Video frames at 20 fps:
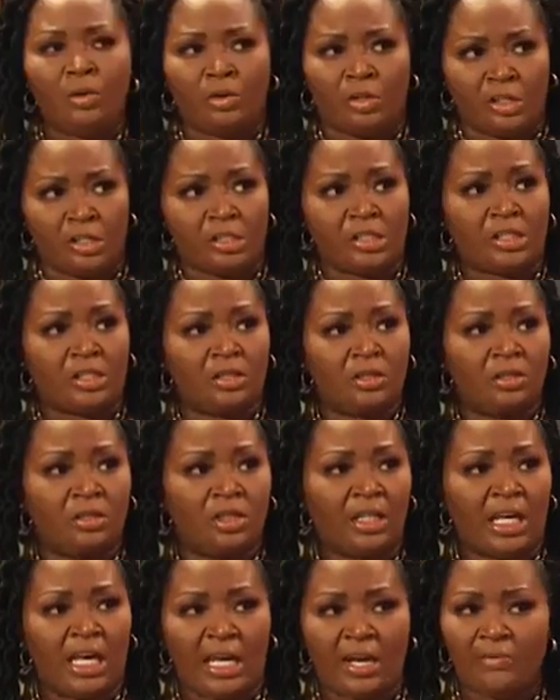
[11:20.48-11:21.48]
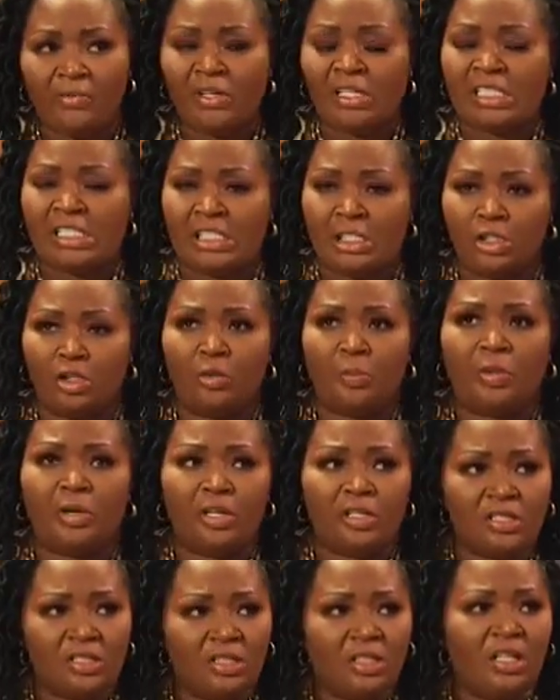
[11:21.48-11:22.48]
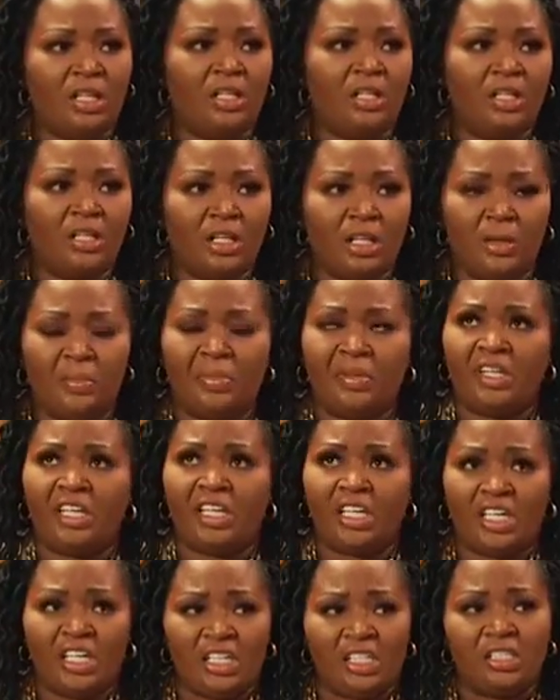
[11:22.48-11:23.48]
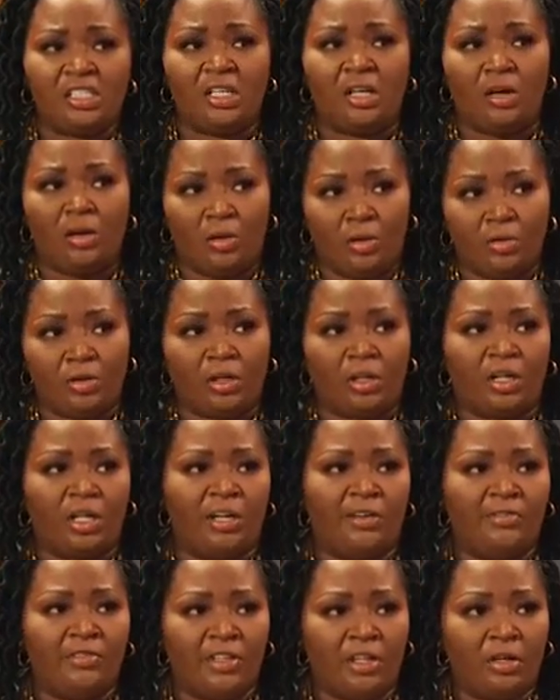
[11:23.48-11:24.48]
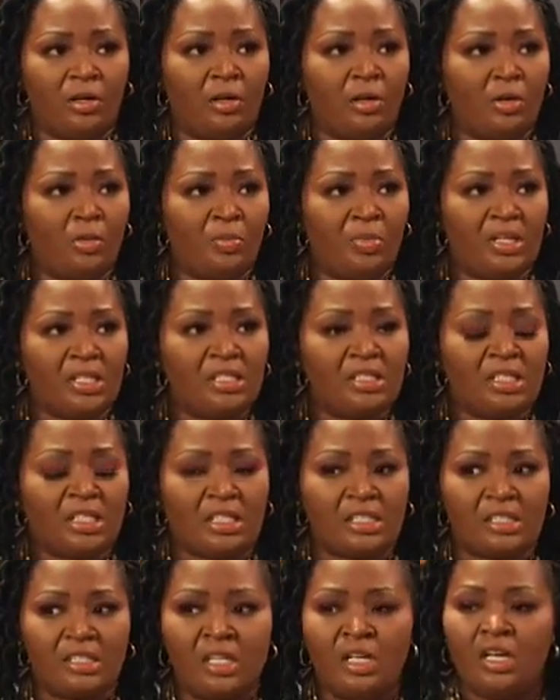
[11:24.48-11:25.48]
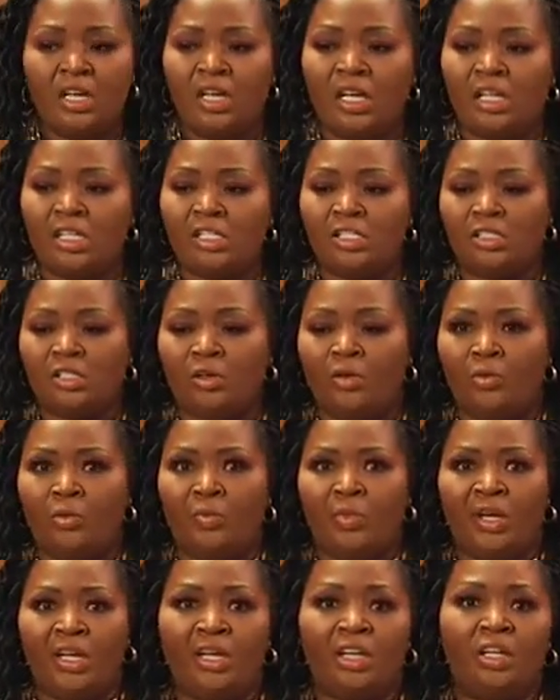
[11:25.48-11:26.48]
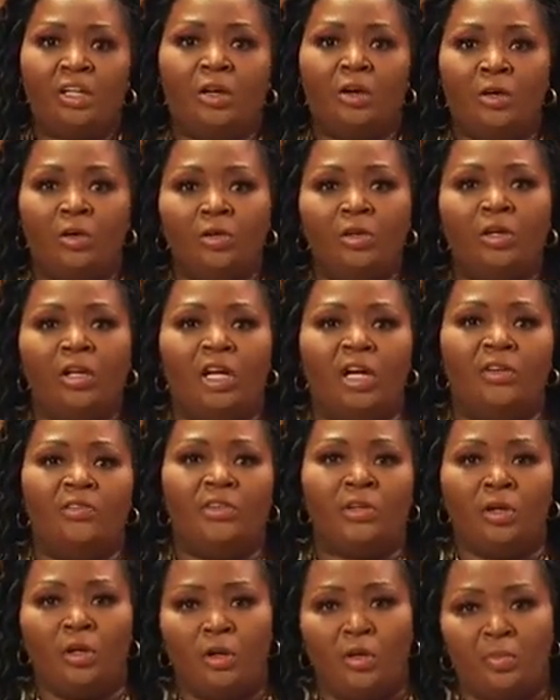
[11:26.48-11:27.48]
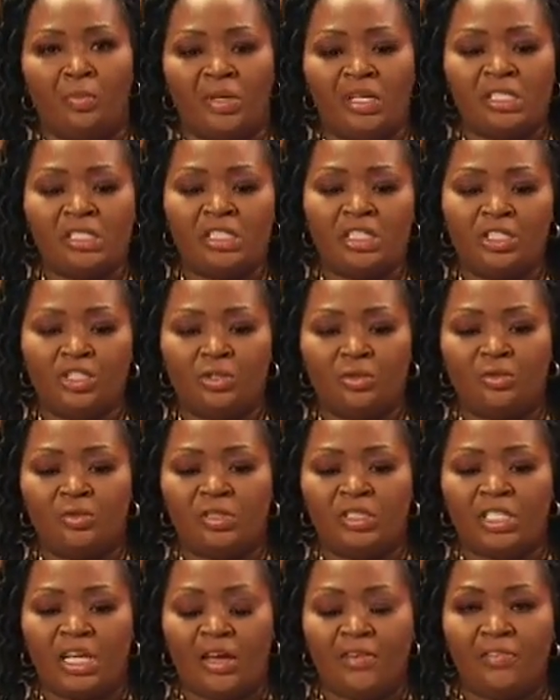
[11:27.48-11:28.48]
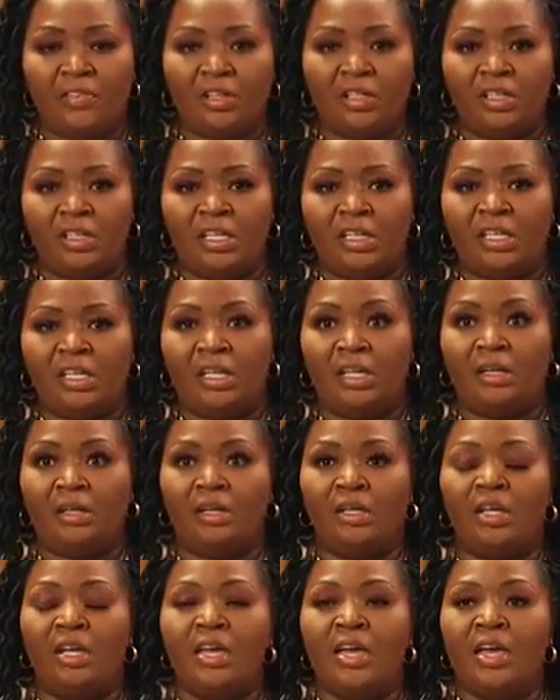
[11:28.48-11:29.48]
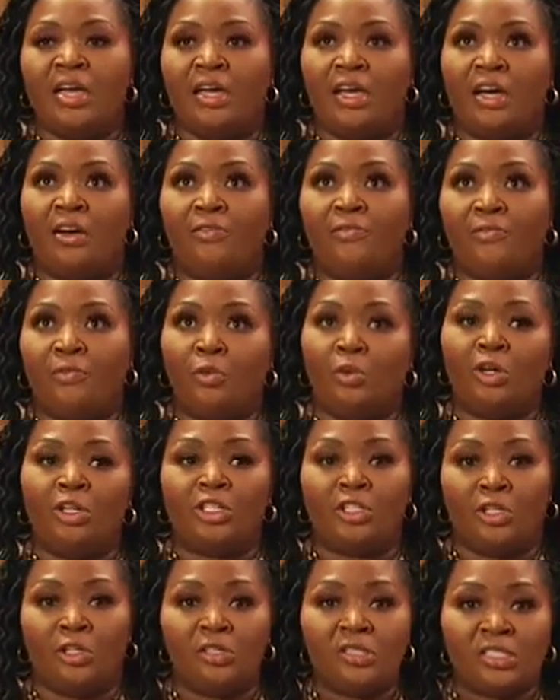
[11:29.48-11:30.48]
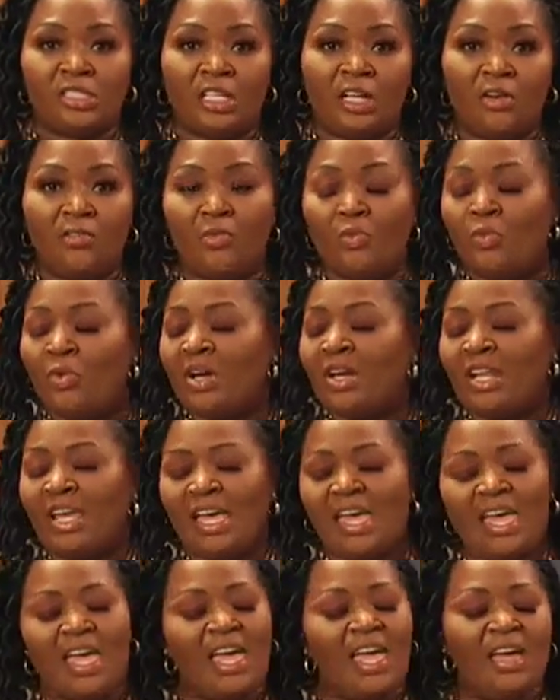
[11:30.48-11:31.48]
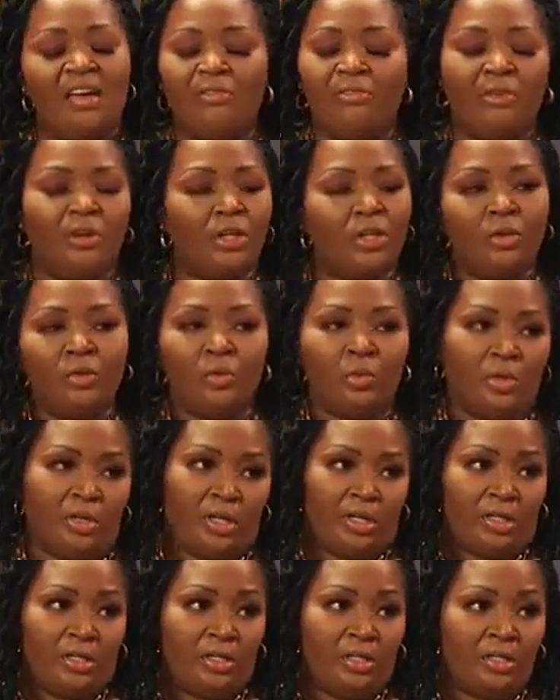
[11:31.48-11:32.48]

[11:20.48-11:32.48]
owners. Every single person in the company is an owner of their own business. And so being an owner of your own business, you definitely can afford yourself whatever you want.